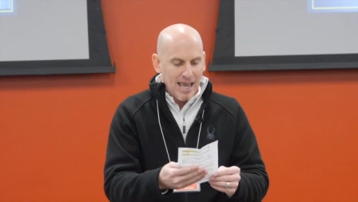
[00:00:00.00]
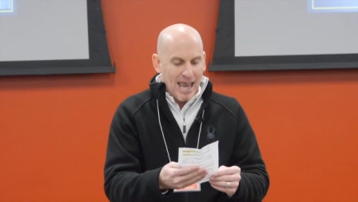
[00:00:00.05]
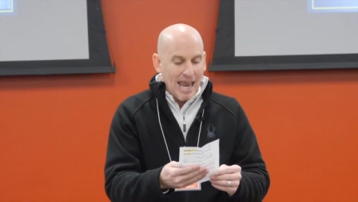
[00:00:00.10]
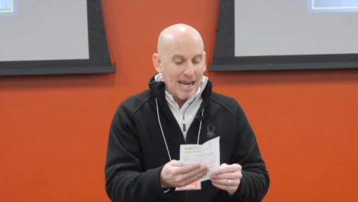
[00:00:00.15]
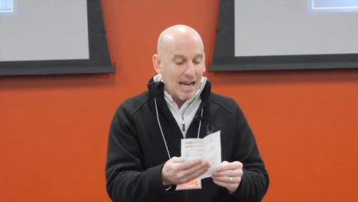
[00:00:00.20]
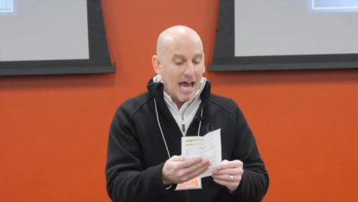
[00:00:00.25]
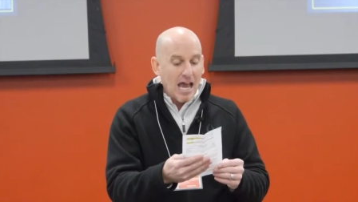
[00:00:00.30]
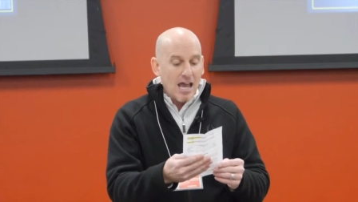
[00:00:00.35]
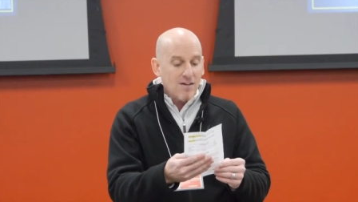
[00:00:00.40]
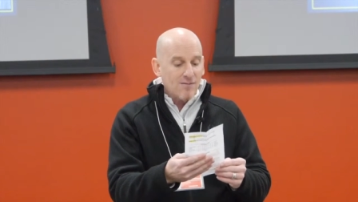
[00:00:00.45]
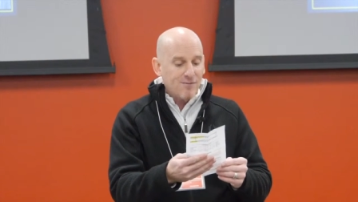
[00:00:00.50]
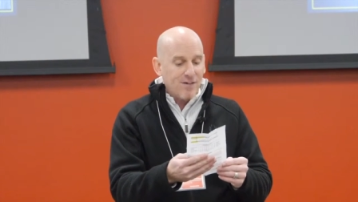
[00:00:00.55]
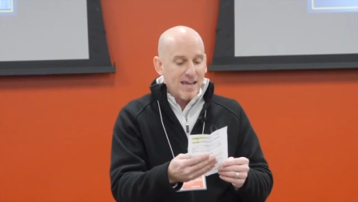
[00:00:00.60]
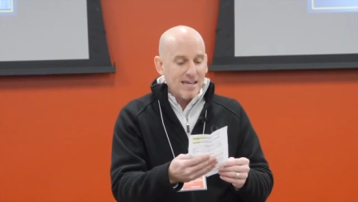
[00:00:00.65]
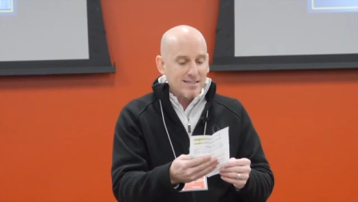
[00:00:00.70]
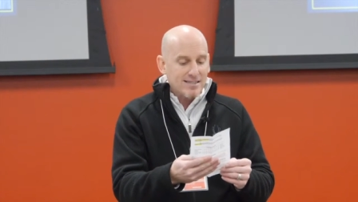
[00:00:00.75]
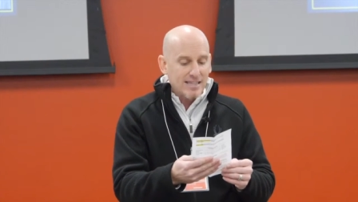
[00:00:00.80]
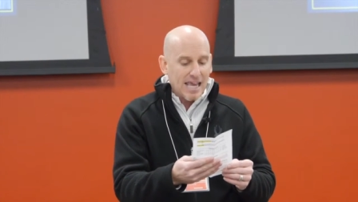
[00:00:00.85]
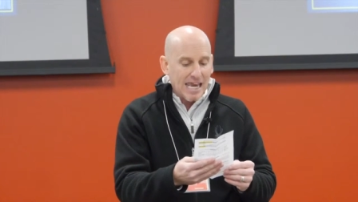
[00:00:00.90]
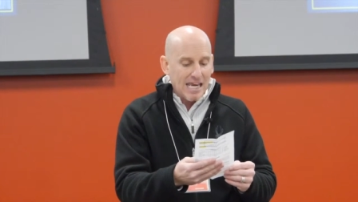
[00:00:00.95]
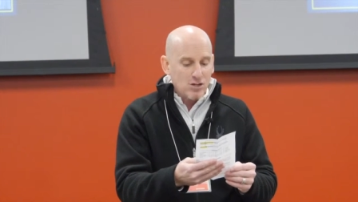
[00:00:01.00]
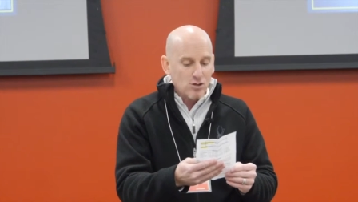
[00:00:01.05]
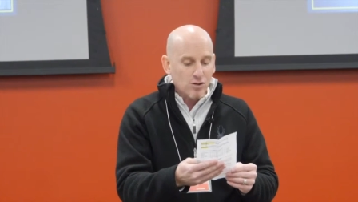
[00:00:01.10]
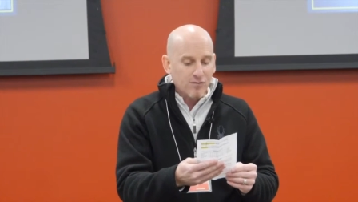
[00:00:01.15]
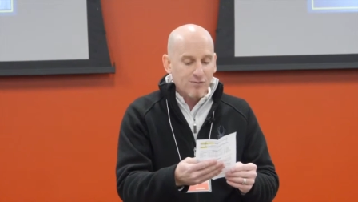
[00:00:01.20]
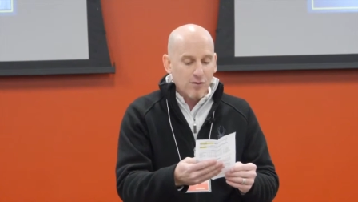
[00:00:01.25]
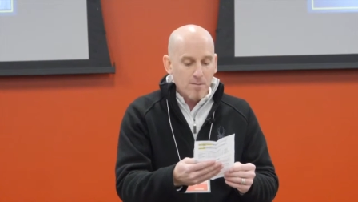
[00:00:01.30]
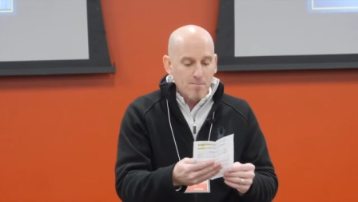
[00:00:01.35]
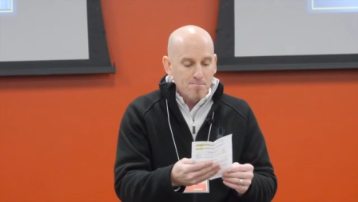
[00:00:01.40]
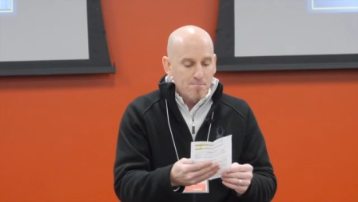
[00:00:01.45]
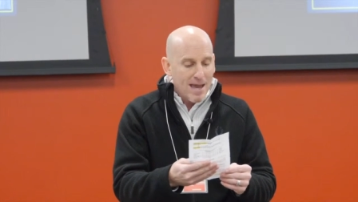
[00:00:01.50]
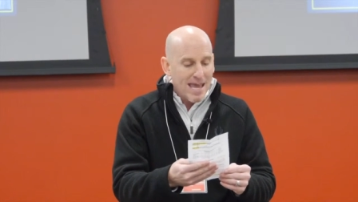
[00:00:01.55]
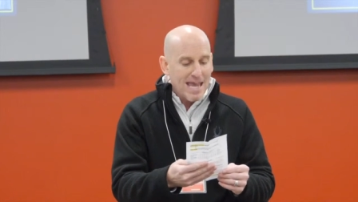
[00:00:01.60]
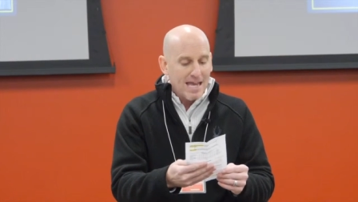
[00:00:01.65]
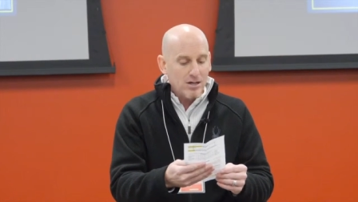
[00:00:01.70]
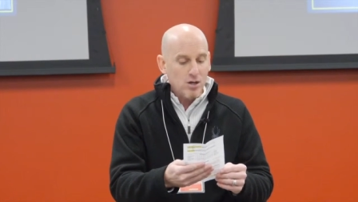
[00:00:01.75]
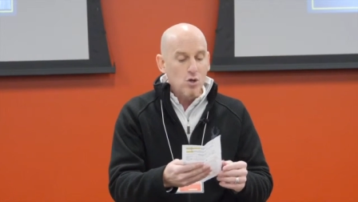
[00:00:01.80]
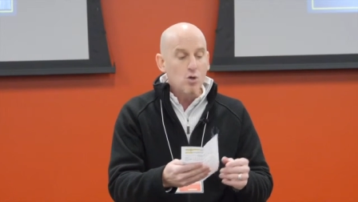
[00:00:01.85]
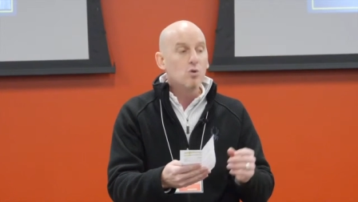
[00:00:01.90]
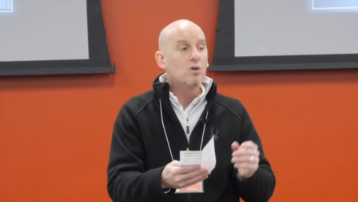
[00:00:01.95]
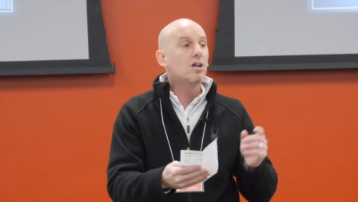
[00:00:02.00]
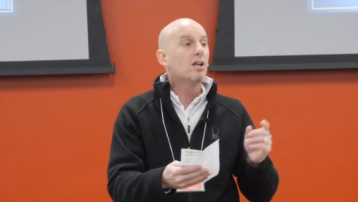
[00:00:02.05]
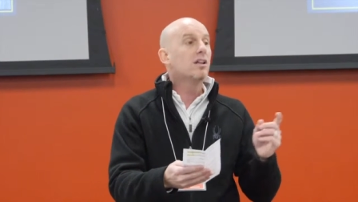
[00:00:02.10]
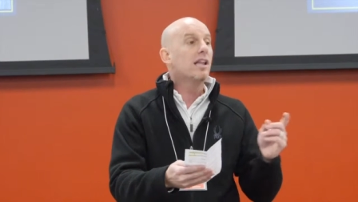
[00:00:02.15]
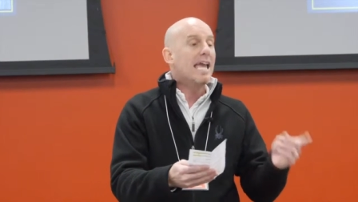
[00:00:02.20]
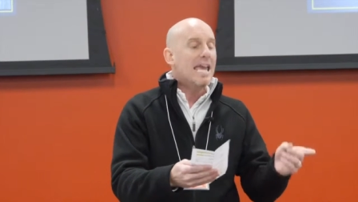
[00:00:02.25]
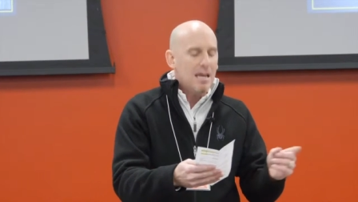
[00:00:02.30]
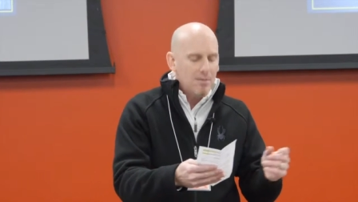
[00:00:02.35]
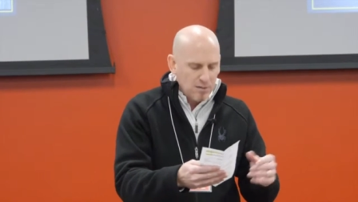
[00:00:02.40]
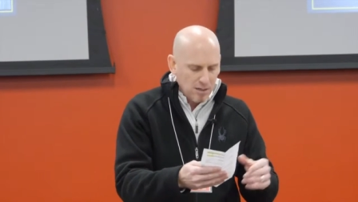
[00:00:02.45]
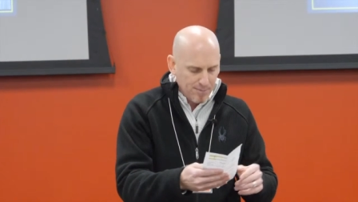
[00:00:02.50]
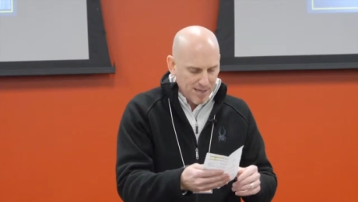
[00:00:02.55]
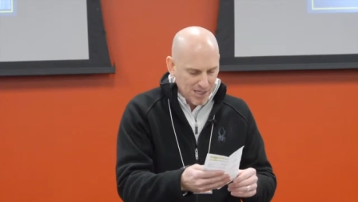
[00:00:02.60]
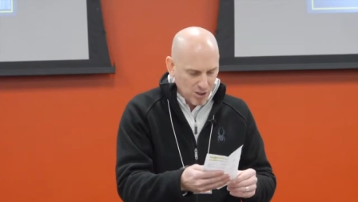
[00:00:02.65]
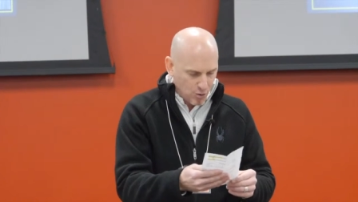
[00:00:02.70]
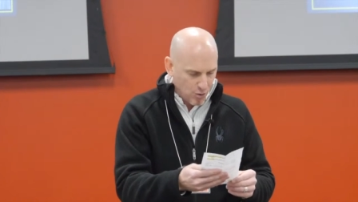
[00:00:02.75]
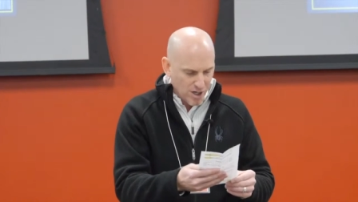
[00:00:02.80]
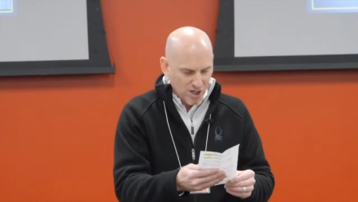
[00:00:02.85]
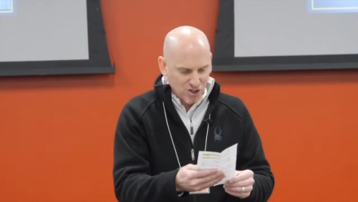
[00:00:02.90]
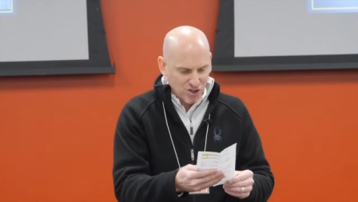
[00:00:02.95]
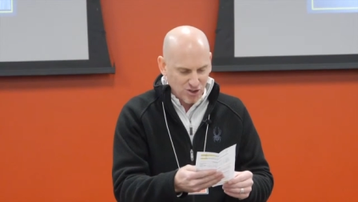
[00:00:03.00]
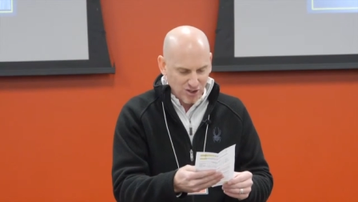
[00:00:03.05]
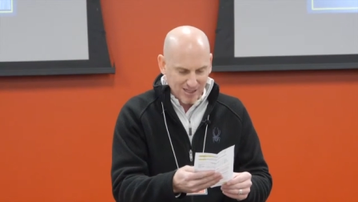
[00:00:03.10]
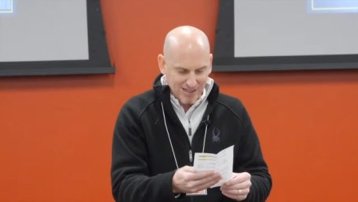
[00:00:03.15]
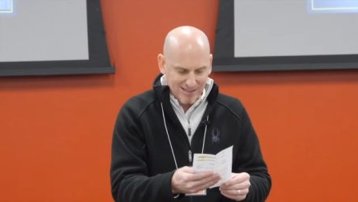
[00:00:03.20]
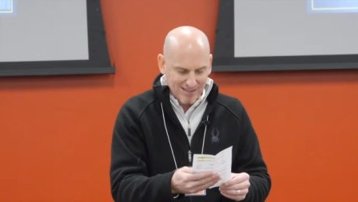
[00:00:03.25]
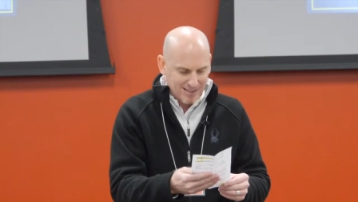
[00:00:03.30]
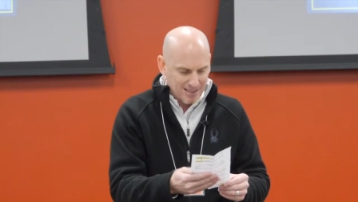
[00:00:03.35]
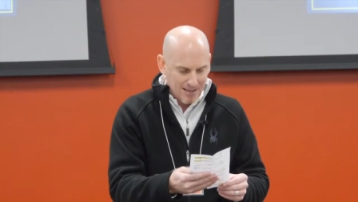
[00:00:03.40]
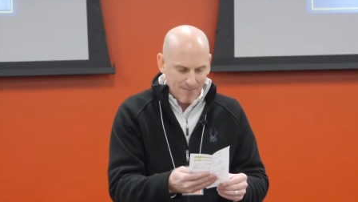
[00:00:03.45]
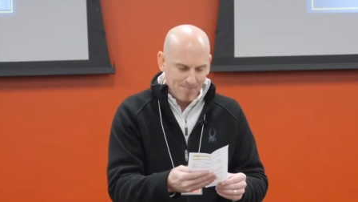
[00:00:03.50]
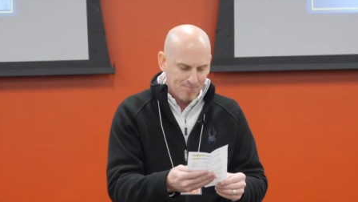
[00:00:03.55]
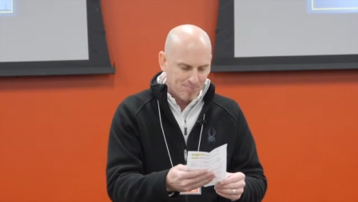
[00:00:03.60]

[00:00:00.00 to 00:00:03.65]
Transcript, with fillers: And I have faced danger from men who claim to be Christians